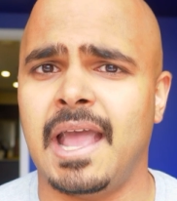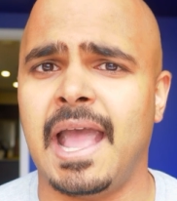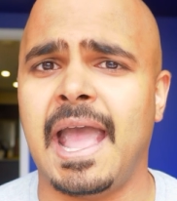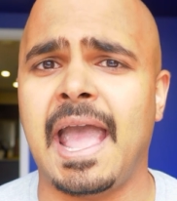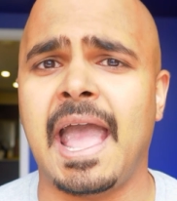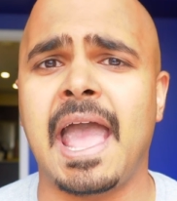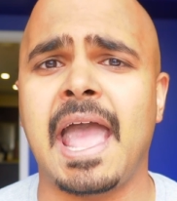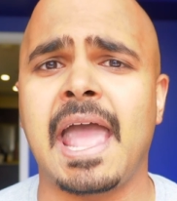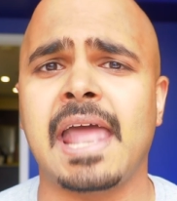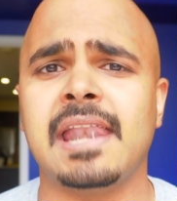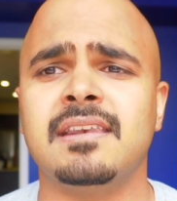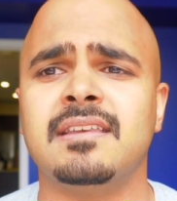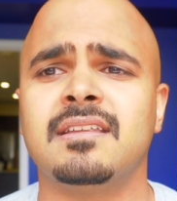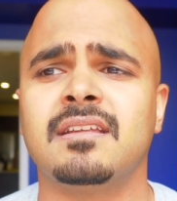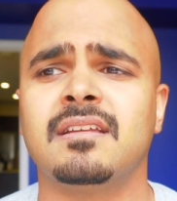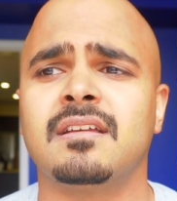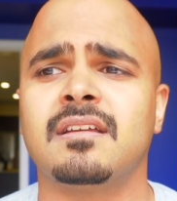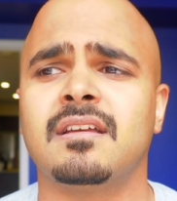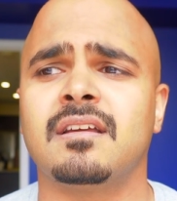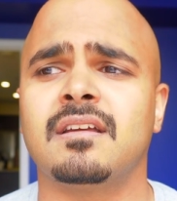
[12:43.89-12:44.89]
And
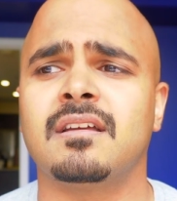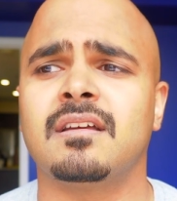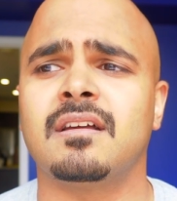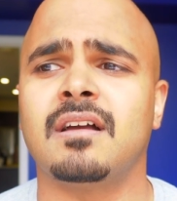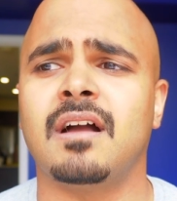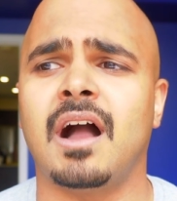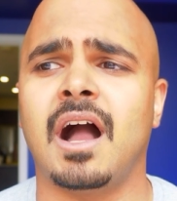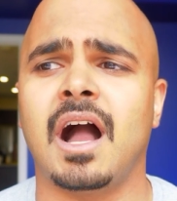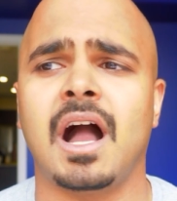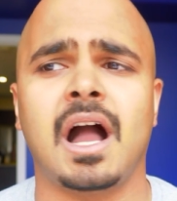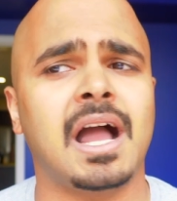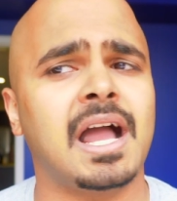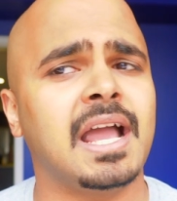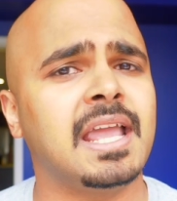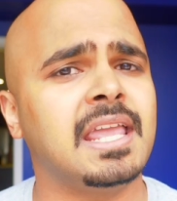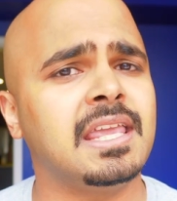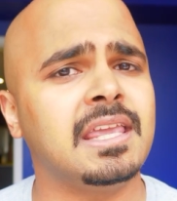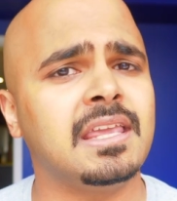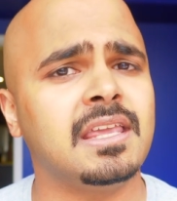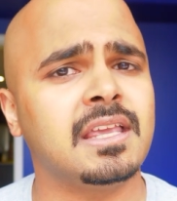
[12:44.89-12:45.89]

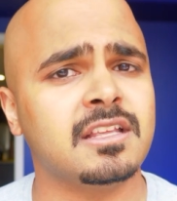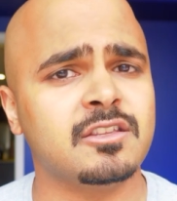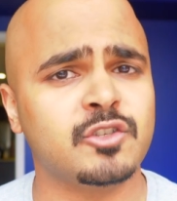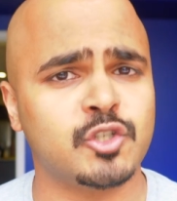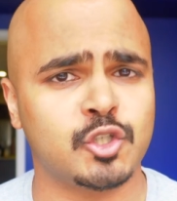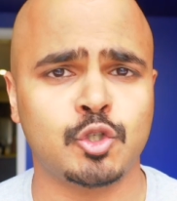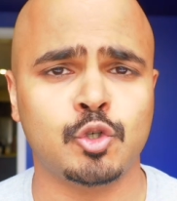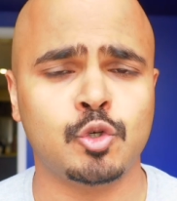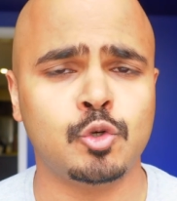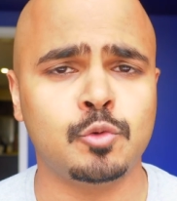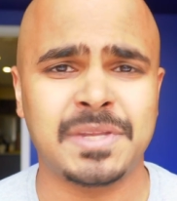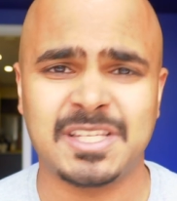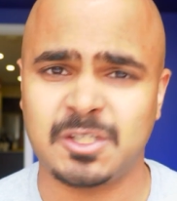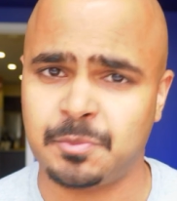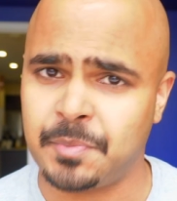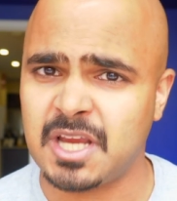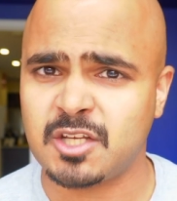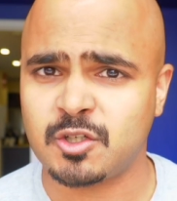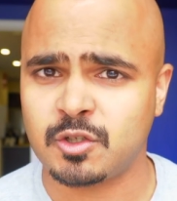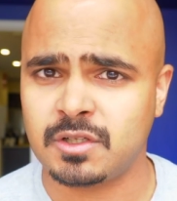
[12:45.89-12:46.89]
I consume
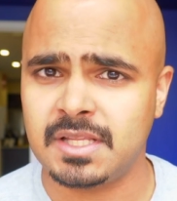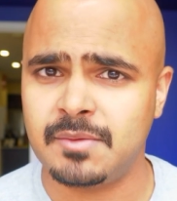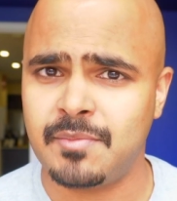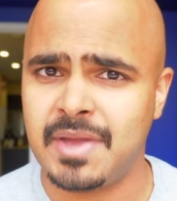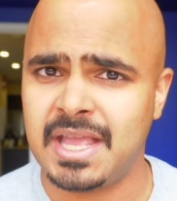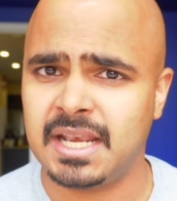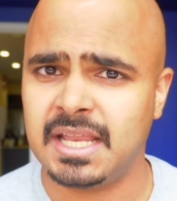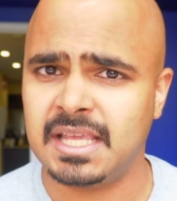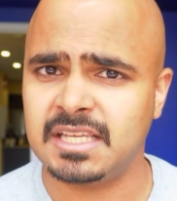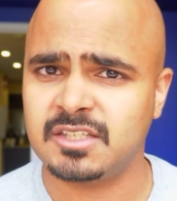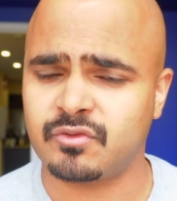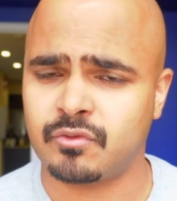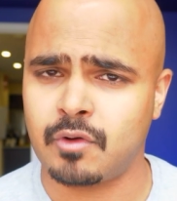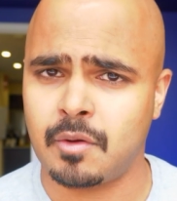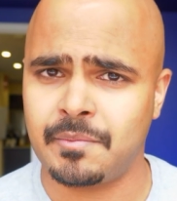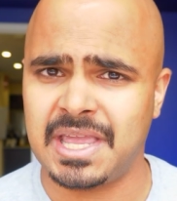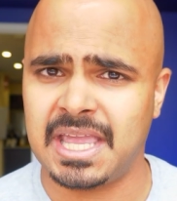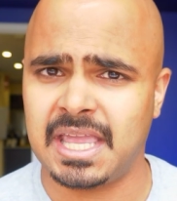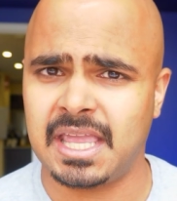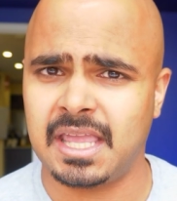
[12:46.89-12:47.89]
especially mayonnaise
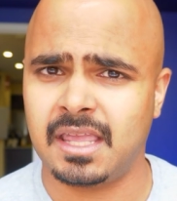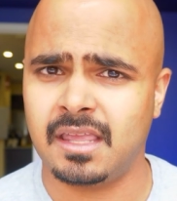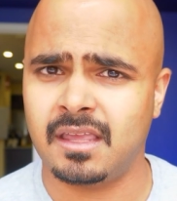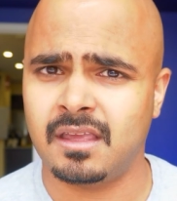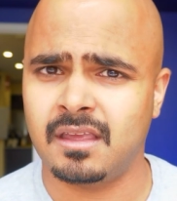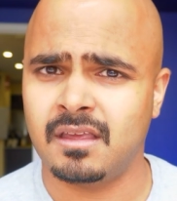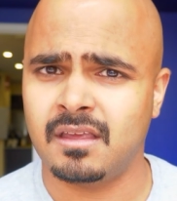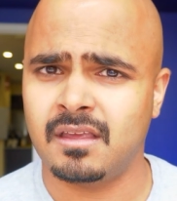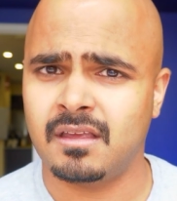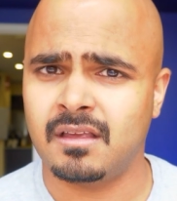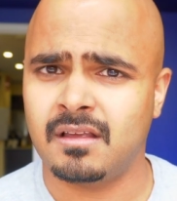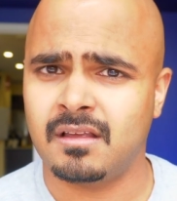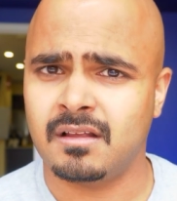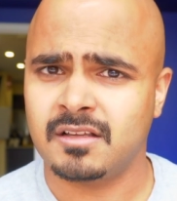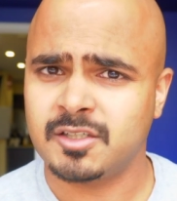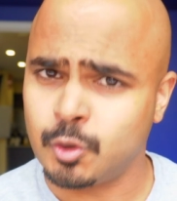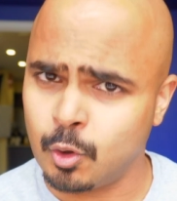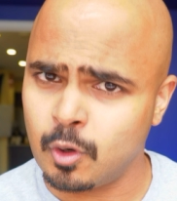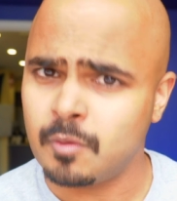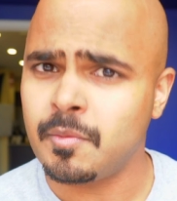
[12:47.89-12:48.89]
from a
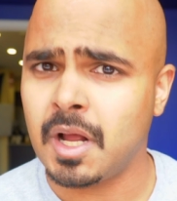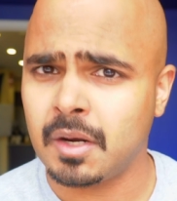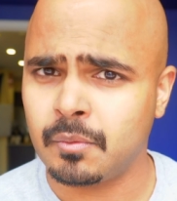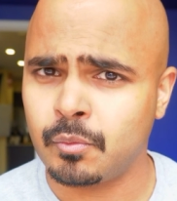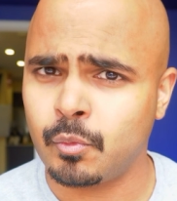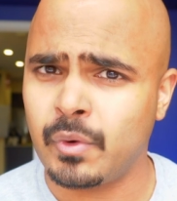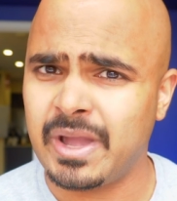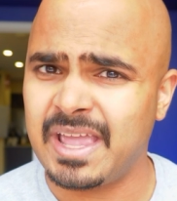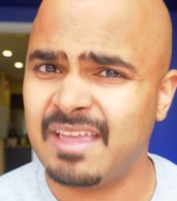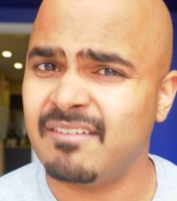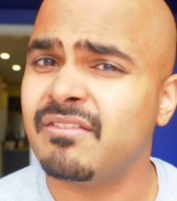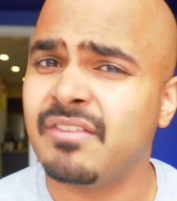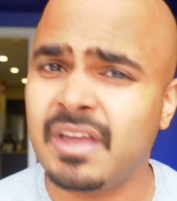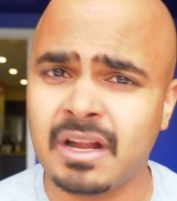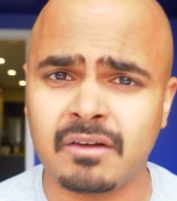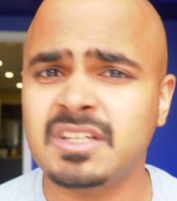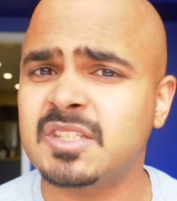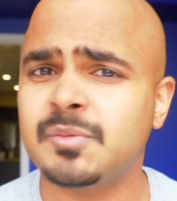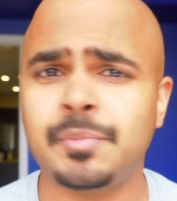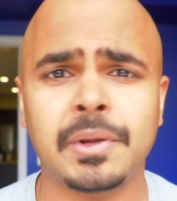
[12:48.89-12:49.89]
store-bought way
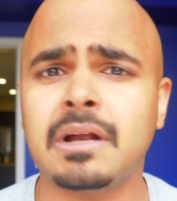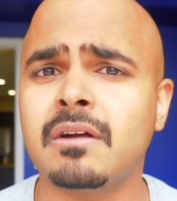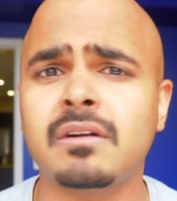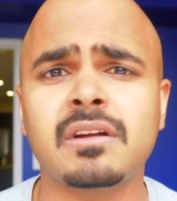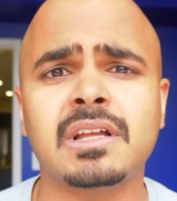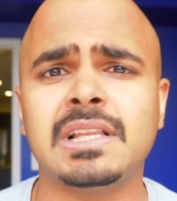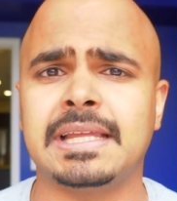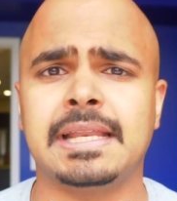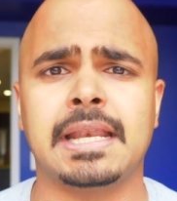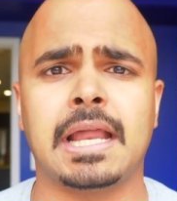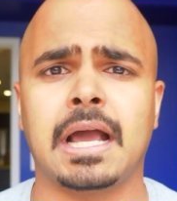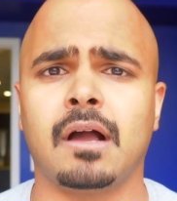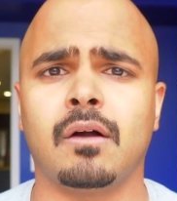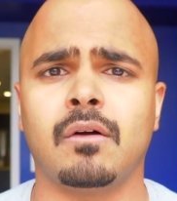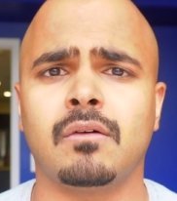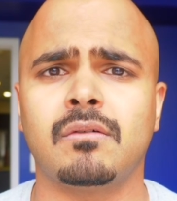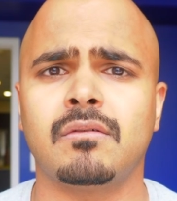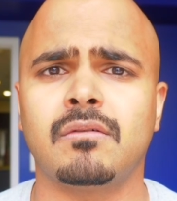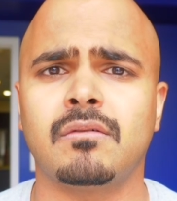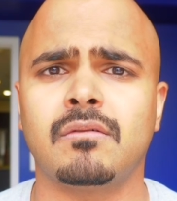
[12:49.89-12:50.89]
very sparingly now,
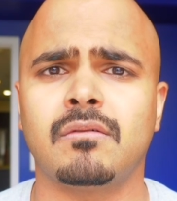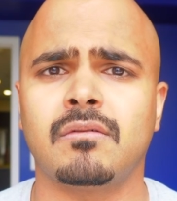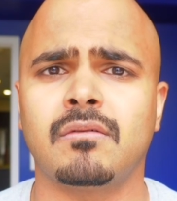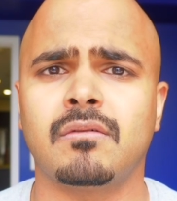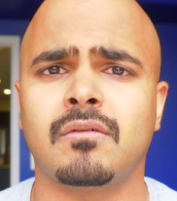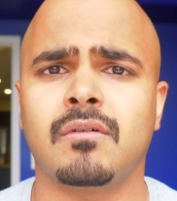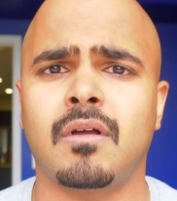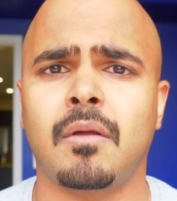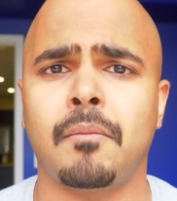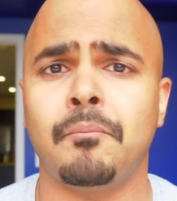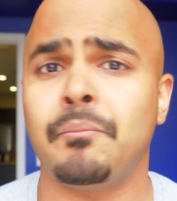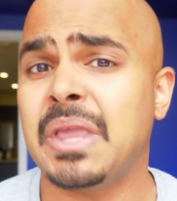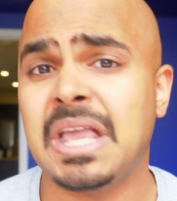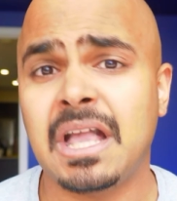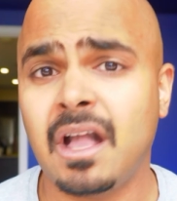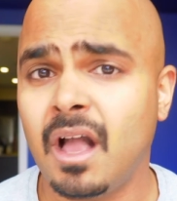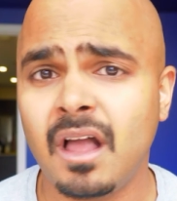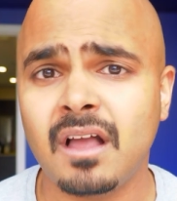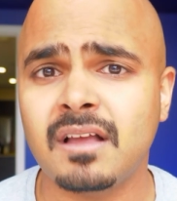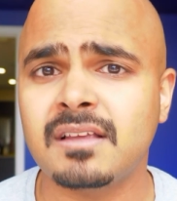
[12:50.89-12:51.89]

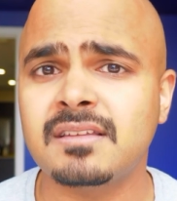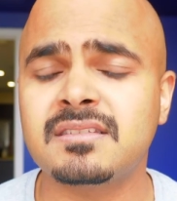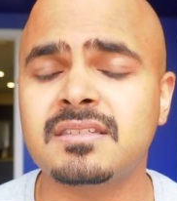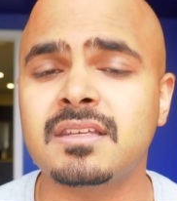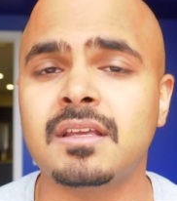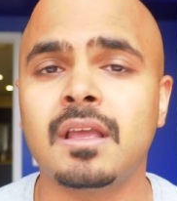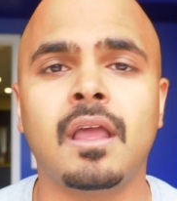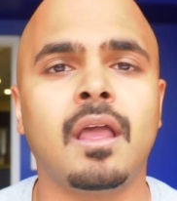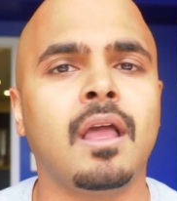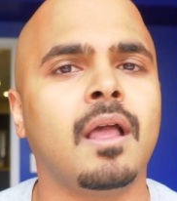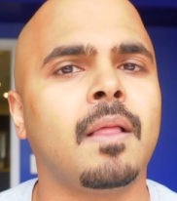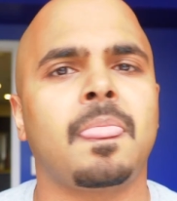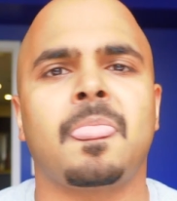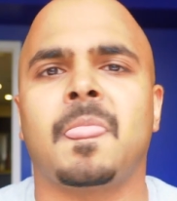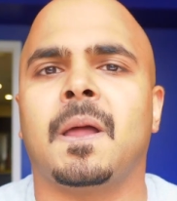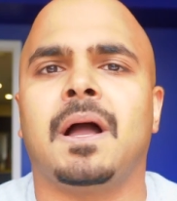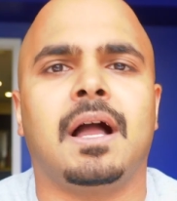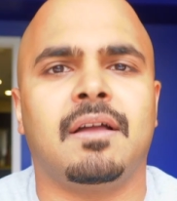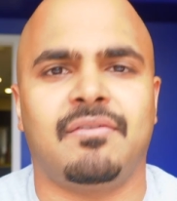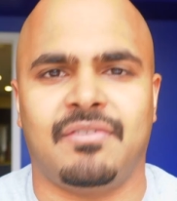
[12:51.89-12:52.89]
because
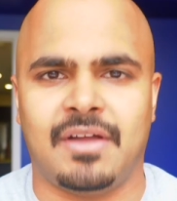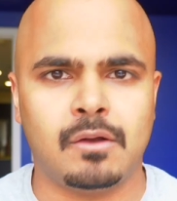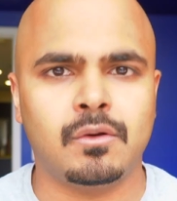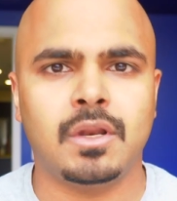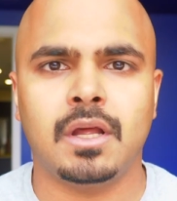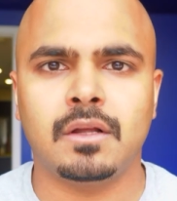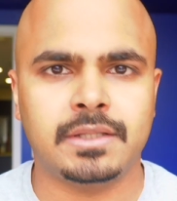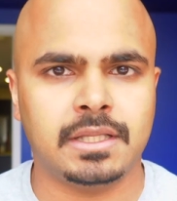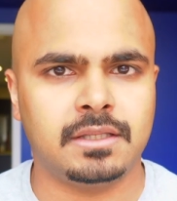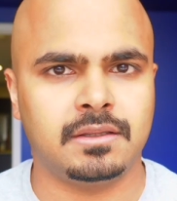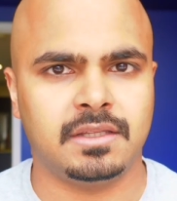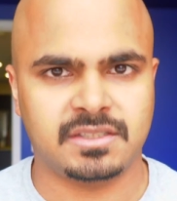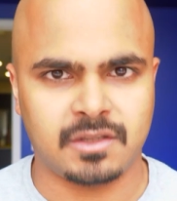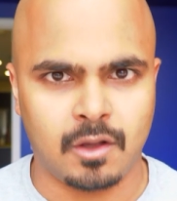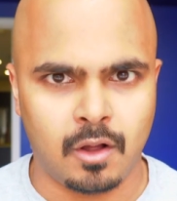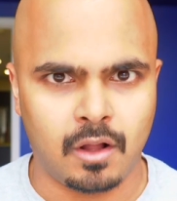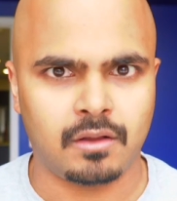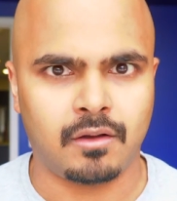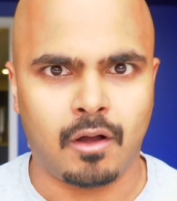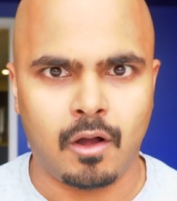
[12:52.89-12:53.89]
I found out that
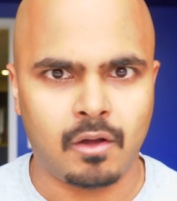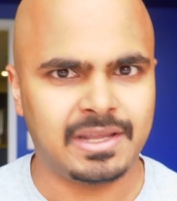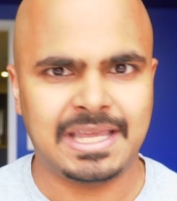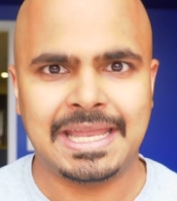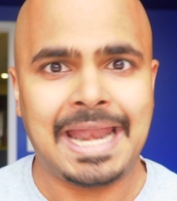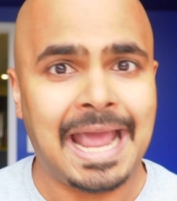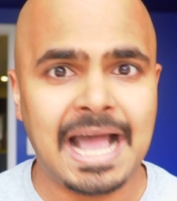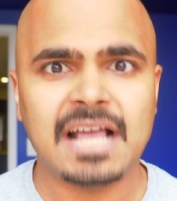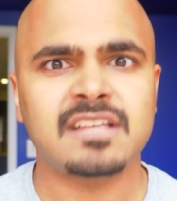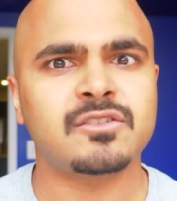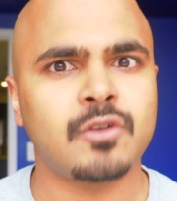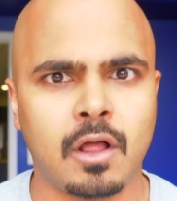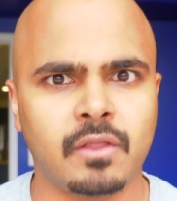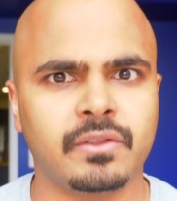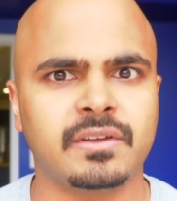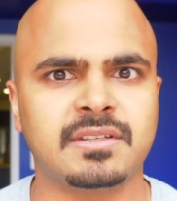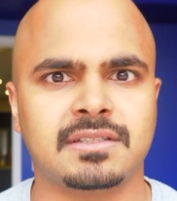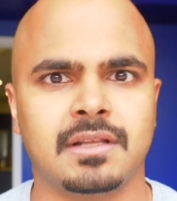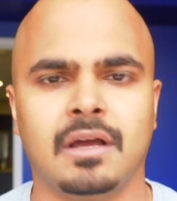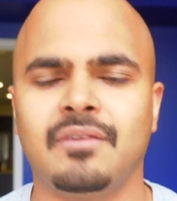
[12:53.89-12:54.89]
it has all
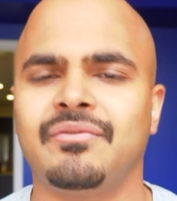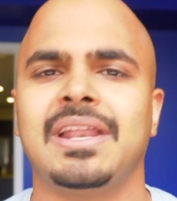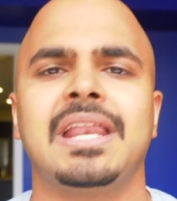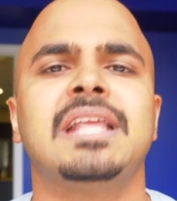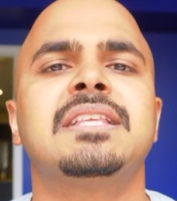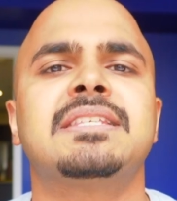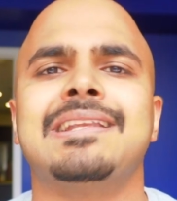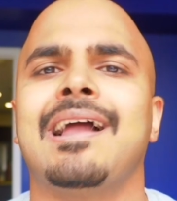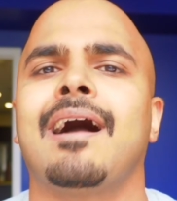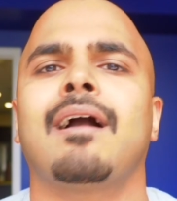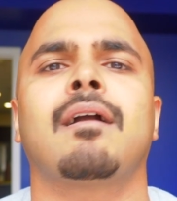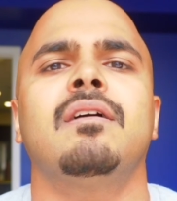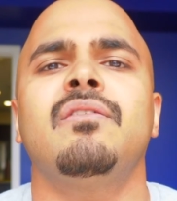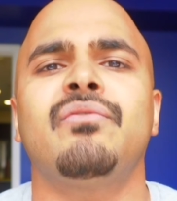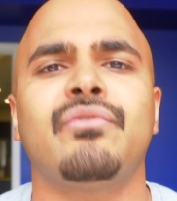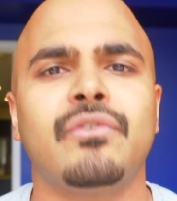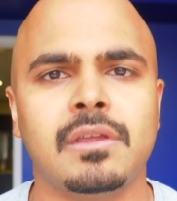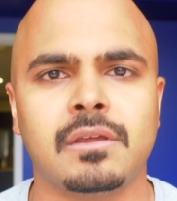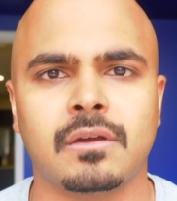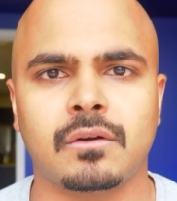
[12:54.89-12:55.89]
this stuff and it's not good
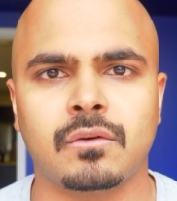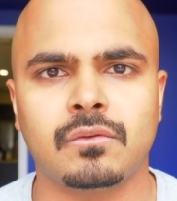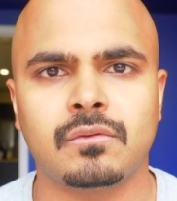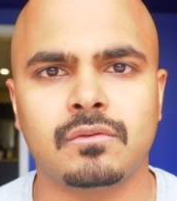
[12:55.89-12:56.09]
for you.